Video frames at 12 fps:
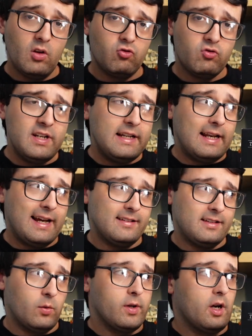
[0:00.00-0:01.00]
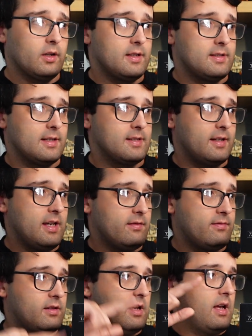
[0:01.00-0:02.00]
really glad that we got this as a
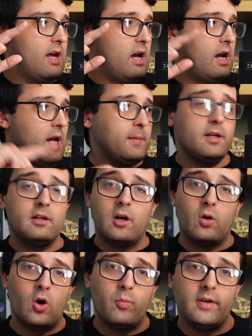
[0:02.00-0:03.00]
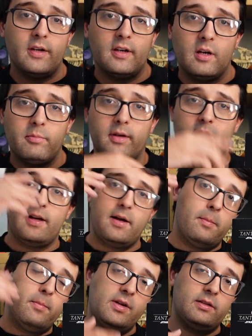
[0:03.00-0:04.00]
gift. I'm gonna go open it up,
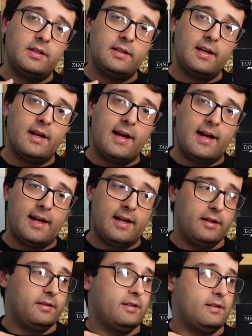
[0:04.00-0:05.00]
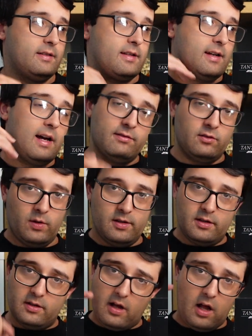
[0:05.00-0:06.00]
build it, and then
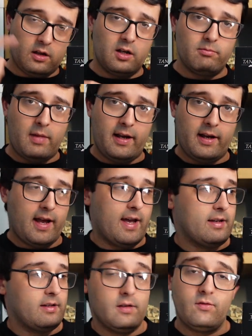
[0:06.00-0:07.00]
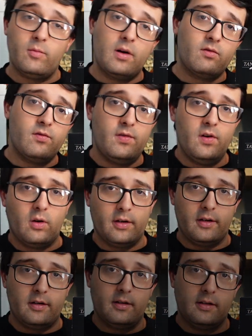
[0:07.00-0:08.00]
afterwards I'll come back and give you my review
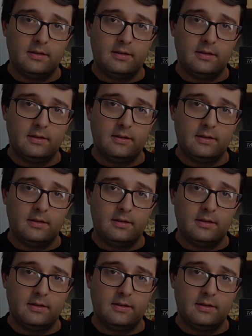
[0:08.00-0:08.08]
on it.